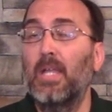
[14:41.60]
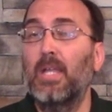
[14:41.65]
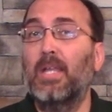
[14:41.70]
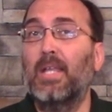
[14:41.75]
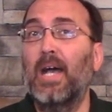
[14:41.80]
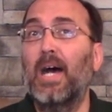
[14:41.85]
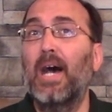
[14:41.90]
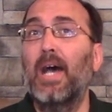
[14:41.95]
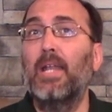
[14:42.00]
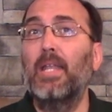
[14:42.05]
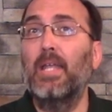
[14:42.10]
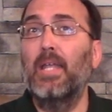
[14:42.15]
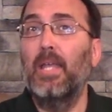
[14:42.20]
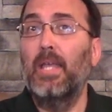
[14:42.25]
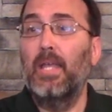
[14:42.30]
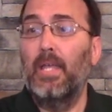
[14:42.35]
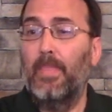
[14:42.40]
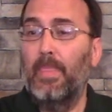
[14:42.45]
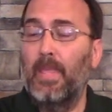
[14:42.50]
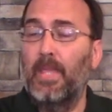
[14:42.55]

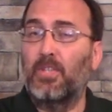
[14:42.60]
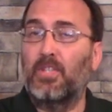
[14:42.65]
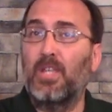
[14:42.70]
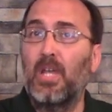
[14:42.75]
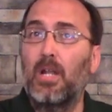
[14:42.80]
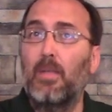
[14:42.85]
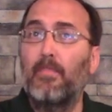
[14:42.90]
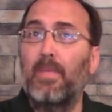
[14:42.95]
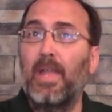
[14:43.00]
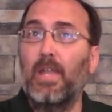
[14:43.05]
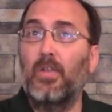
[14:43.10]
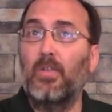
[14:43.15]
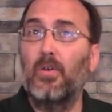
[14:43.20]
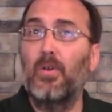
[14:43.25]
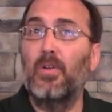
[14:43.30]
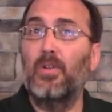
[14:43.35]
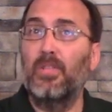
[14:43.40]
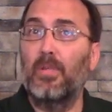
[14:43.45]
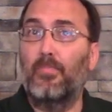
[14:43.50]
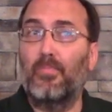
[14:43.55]
God is going to make
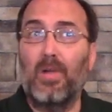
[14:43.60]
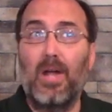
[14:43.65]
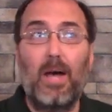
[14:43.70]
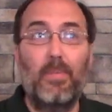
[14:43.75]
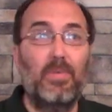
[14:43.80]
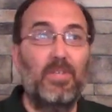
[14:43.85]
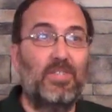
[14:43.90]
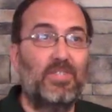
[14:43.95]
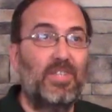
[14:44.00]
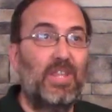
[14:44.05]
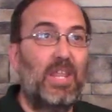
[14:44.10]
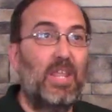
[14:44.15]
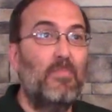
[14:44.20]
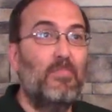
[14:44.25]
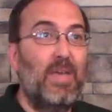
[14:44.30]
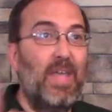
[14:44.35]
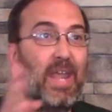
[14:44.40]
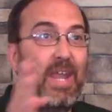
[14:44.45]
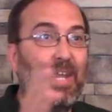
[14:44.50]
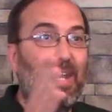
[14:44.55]
good on the promise that he
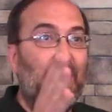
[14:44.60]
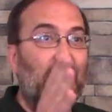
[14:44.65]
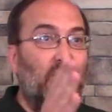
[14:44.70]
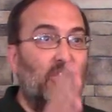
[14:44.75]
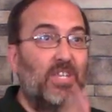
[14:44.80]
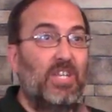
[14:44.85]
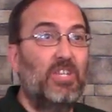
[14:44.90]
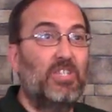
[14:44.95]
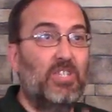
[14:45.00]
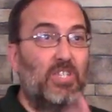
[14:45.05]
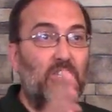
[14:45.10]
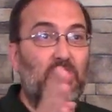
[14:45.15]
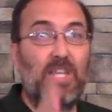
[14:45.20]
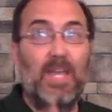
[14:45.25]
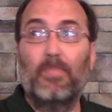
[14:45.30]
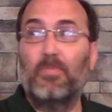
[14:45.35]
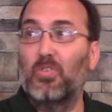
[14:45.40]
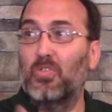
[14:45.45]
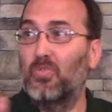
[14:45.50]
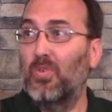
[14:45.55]
made in Genesis
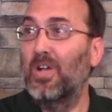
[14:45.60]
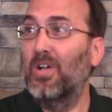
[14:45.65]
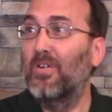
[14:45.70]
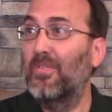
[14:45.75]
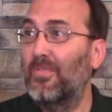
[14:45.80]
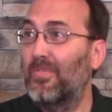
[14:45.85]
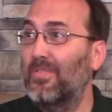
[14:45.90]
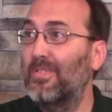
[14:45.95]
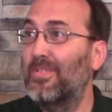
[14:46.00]
chapter 12.